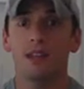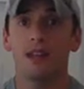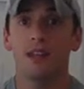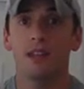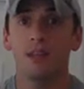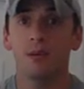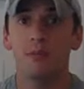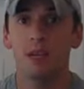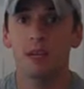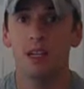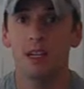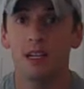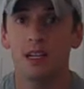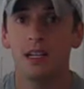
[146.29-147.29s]
online
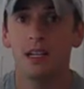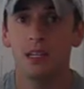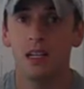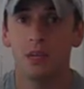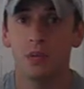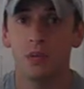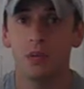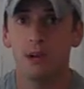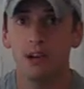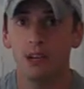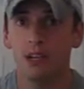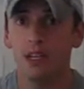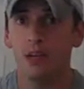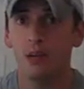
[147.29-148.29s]
marketing and network
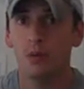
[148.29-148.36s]
marketing,